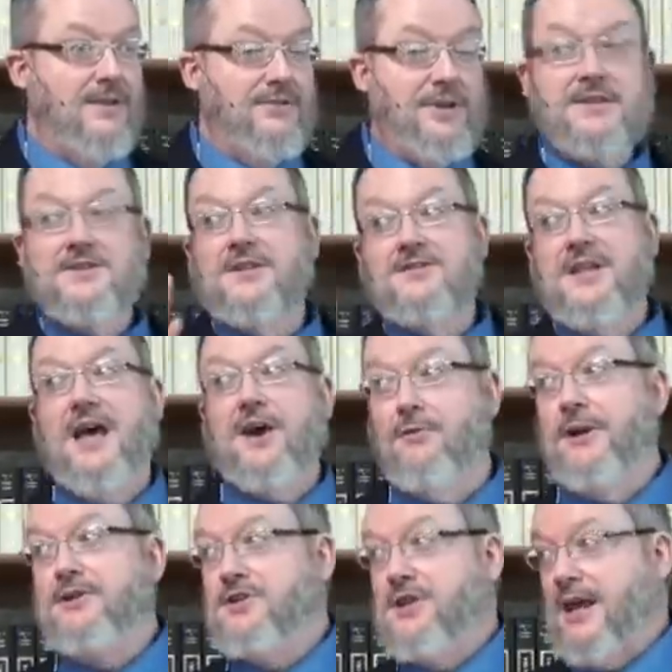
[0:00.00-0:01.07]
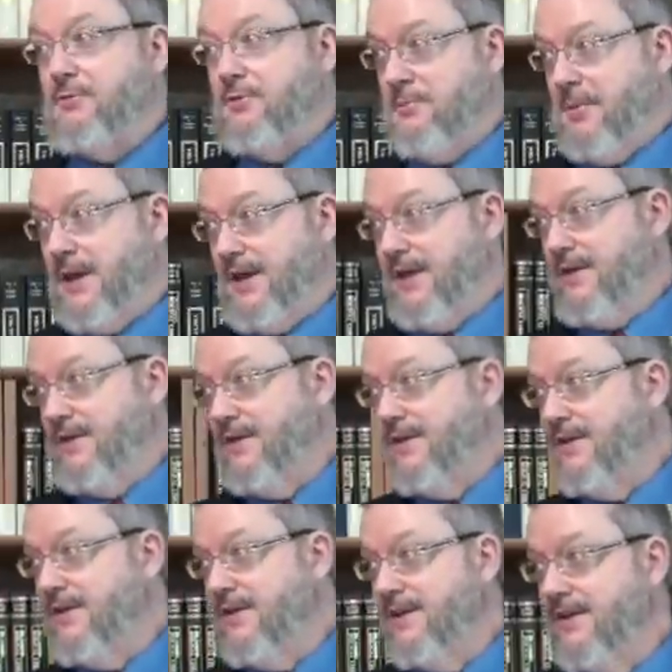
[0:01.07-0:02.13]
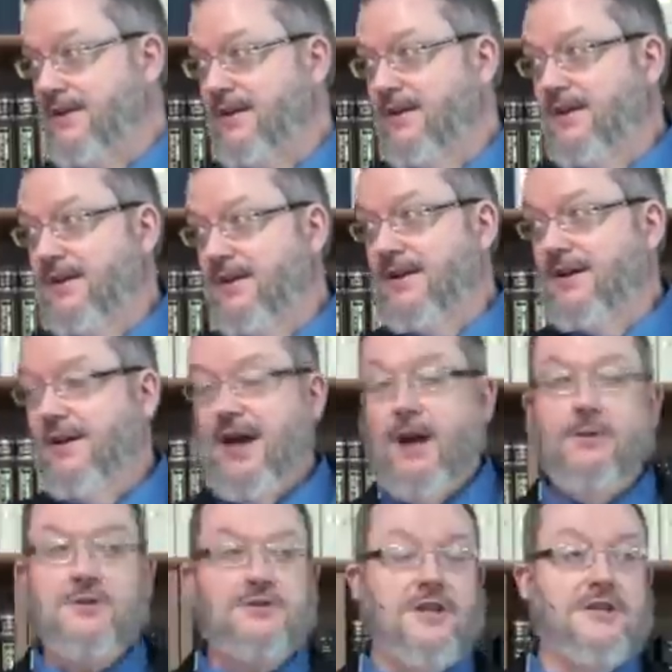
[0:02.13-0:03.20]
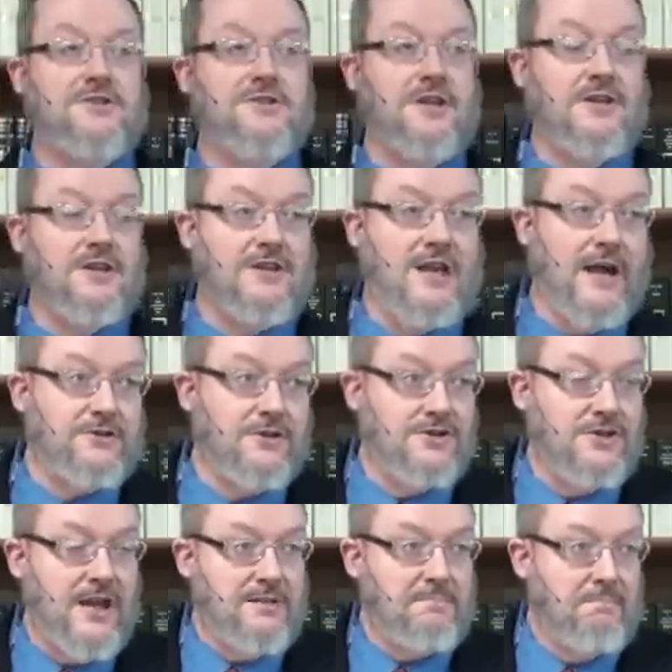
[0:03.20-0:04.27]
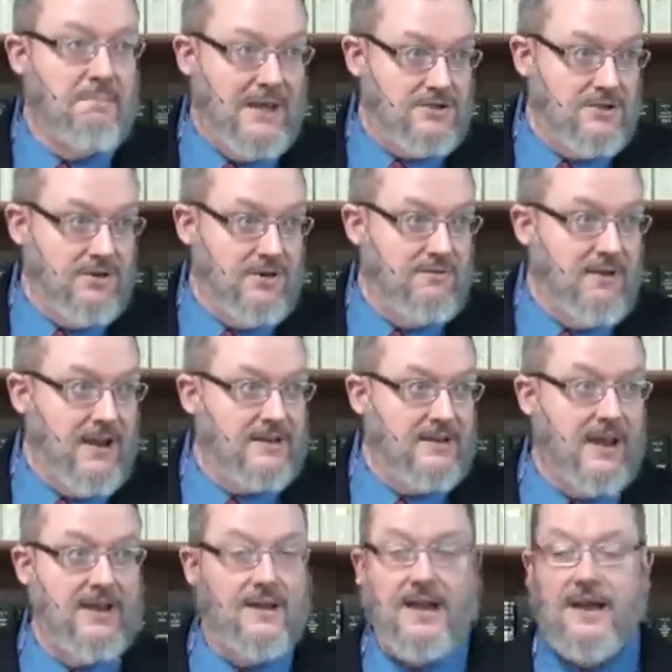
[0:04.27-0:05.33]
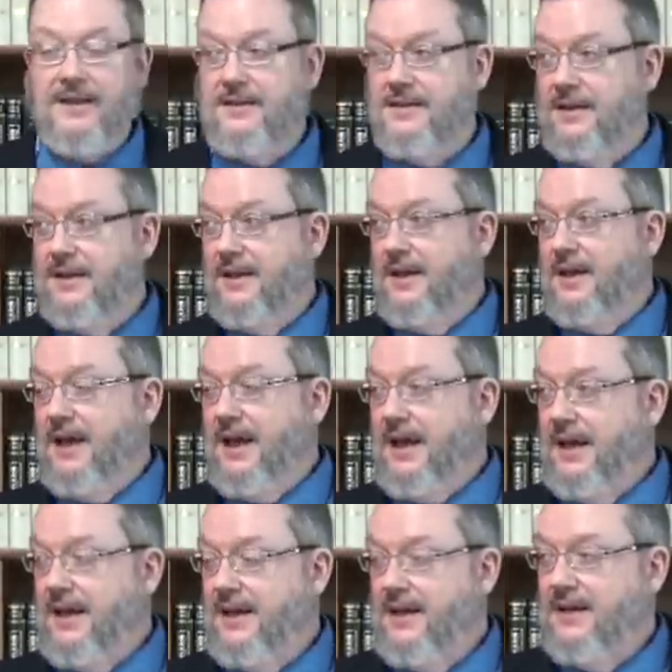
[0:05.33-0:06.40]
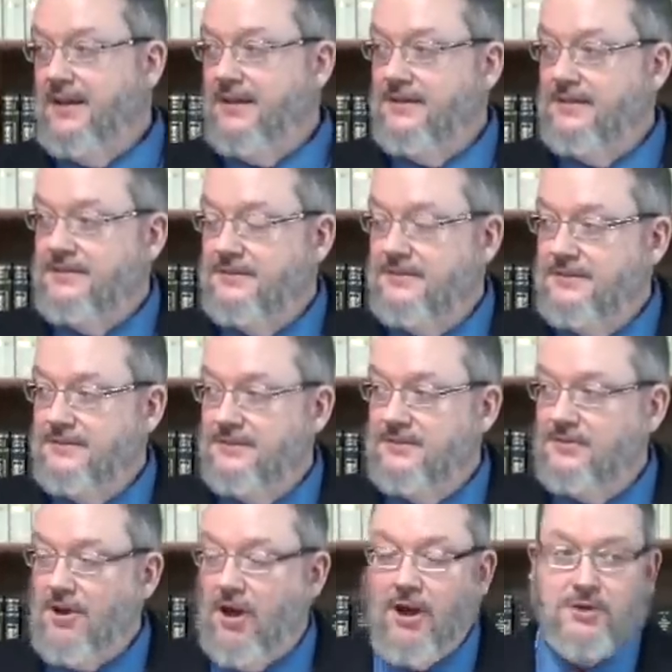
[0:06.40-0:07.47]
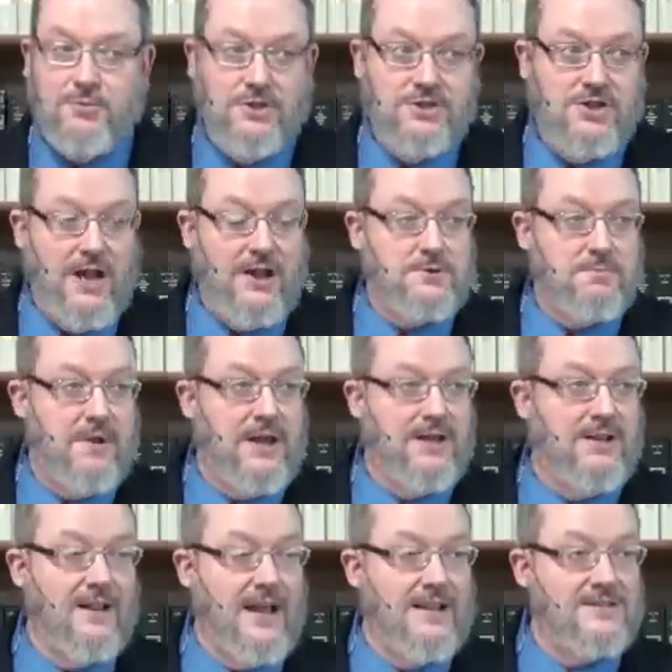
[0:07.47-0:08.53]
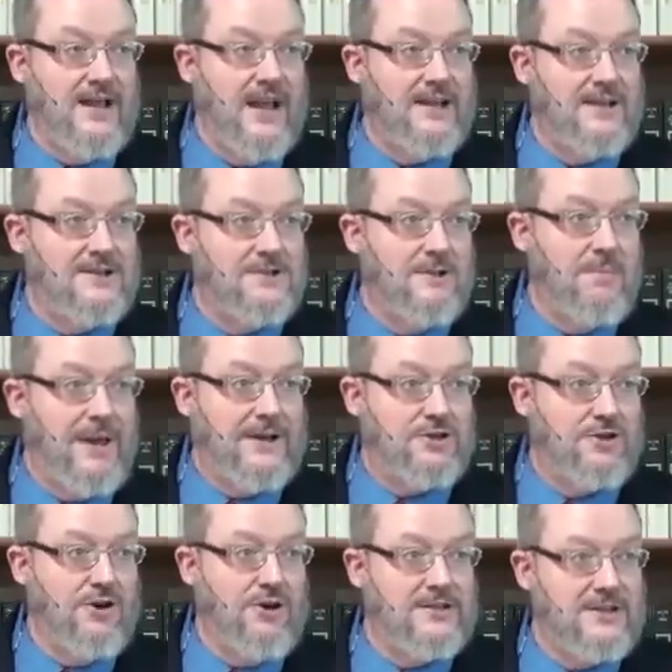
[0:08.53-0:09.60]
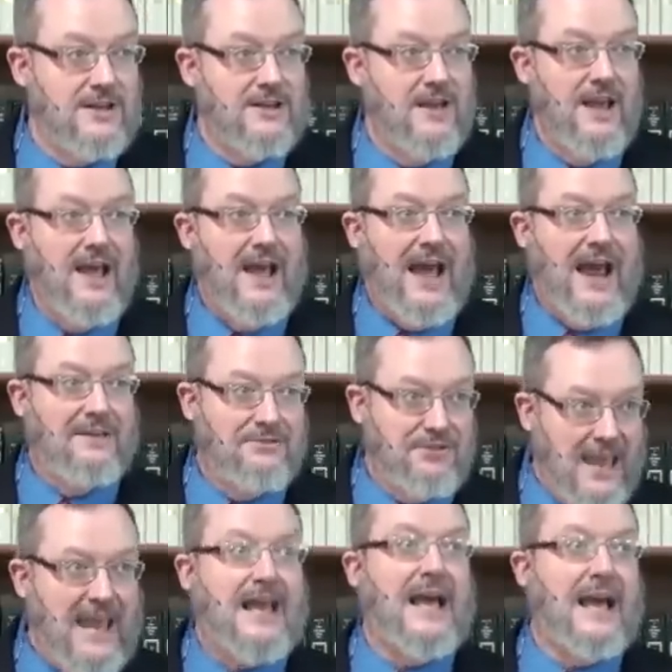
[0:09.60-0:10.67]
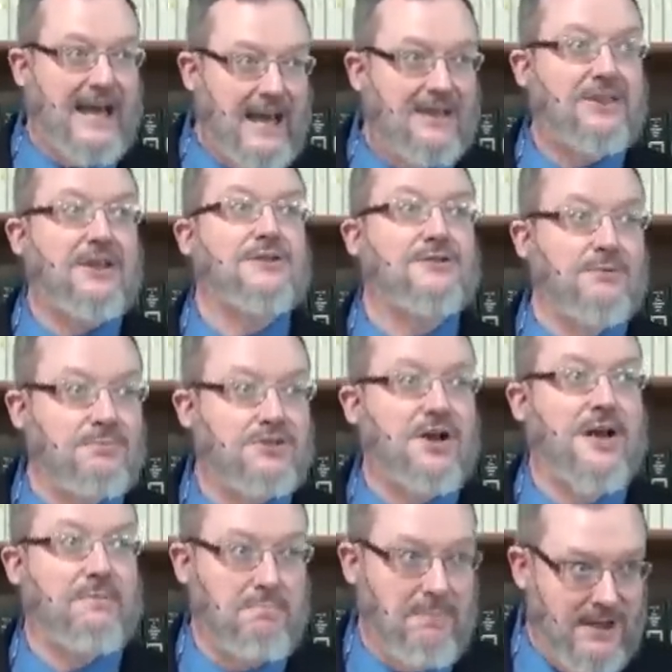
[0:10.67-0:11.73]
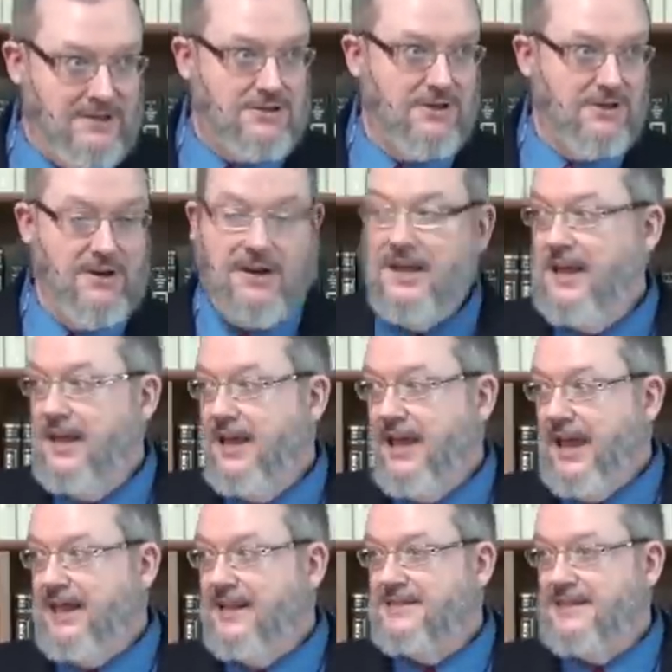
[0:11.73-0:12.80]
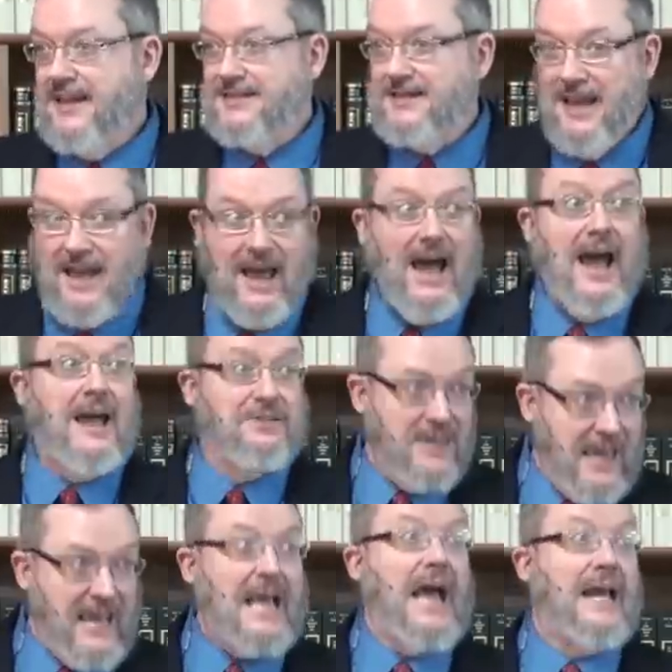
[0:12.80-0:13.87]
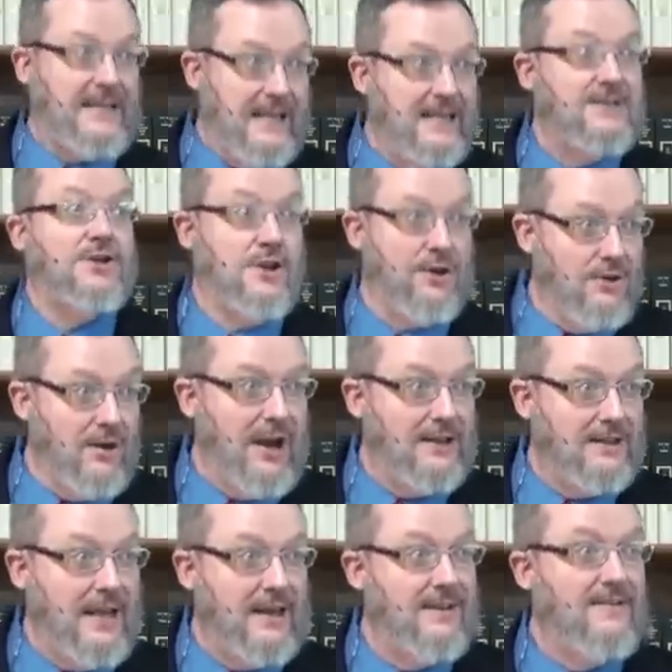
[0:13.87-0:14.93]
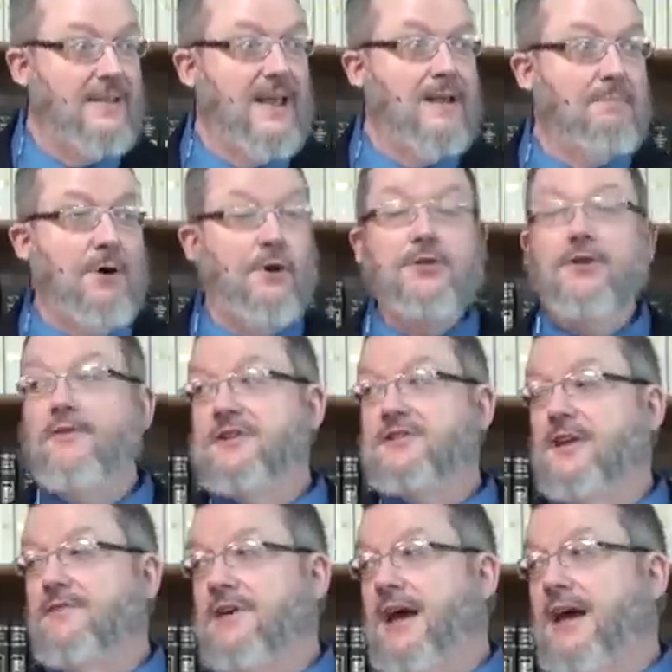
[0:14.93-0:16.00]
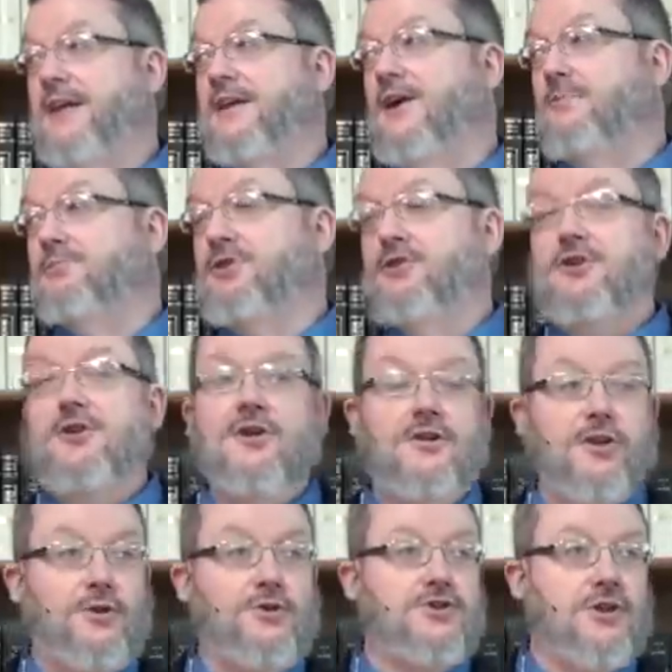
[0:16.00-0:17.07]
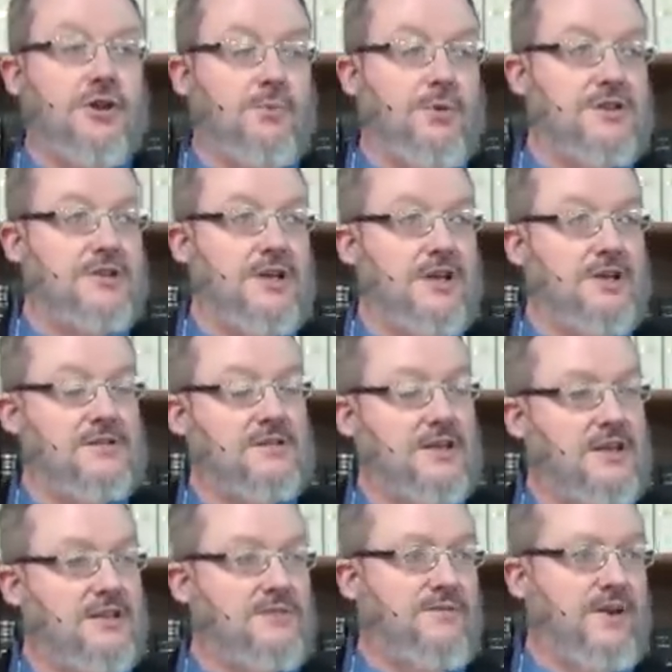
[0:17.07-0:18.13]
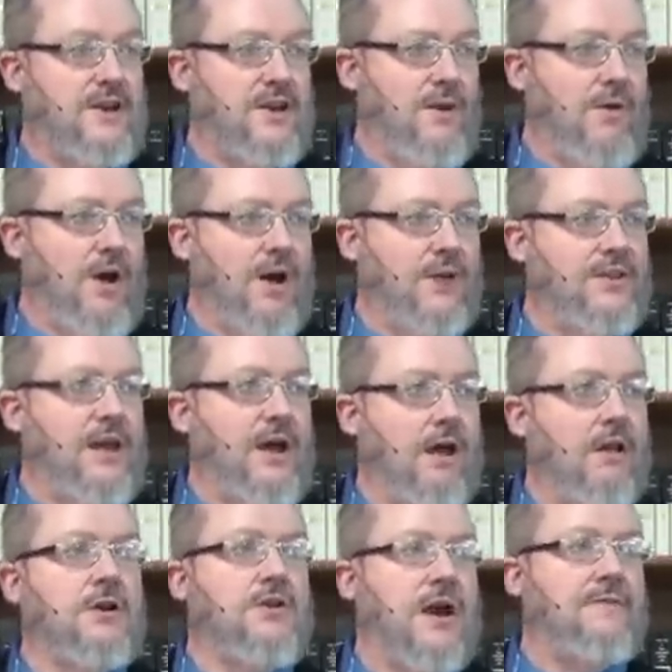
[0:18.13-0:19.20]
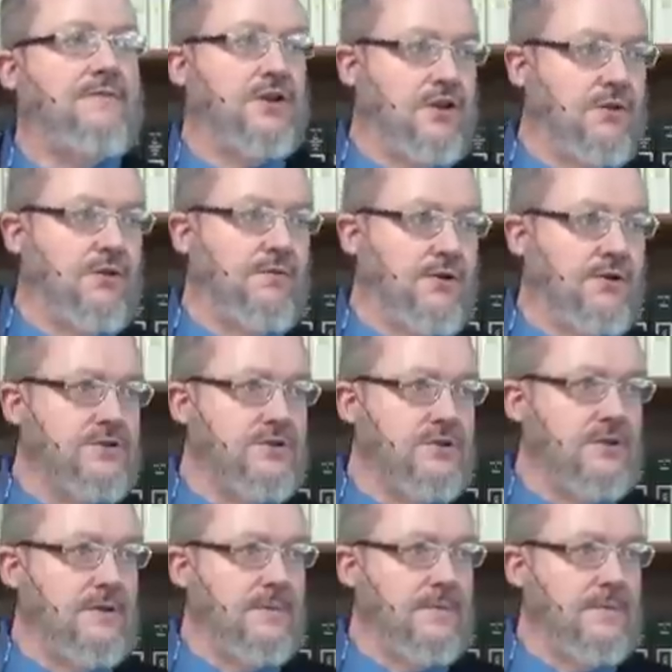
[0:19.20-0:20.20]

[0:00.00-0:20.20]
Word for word: this does not originate with me. I was listening to Dr. Chuck Missler. In fact, I, I, I uh, talked with Josh Peck last night just to make sure. I said, I think I got this from Chuck Missler. And he says, I think I did too. And, I, and both of us have kind of come to the conclusion it was his, his video on the holographic universe.